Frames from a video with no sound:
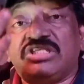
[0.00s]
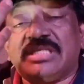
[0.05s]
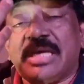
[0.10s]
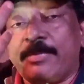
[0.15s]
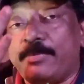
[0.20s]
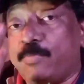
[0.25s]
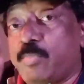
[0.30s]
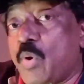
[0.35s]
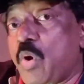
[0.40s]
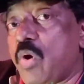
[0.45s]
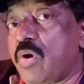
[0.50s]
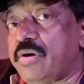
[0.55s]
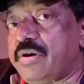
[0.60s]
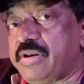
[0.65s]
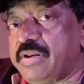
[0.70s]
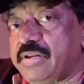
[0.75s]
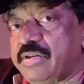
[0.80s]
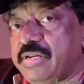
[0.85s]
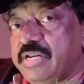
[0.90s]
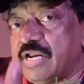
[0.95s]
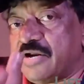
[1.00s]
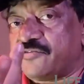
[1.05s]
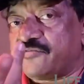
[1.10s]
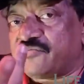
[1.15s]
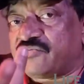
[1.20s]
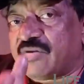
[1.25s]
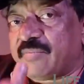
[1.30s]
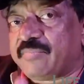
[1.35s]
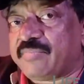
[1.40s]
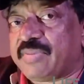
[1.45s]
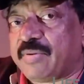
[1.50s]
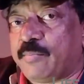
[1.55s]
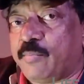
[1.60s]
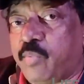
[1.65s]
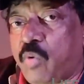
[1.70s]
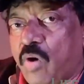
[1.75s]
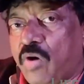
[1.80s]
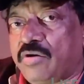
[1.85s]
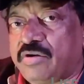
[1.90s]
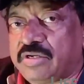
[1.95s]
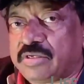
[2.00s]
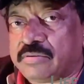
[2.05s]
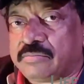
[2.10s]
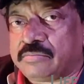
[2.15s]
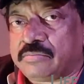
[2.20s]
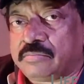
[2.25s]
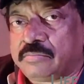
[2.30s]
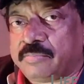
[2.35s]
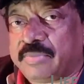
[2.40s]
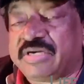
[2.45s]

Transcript: supporting it from the bottom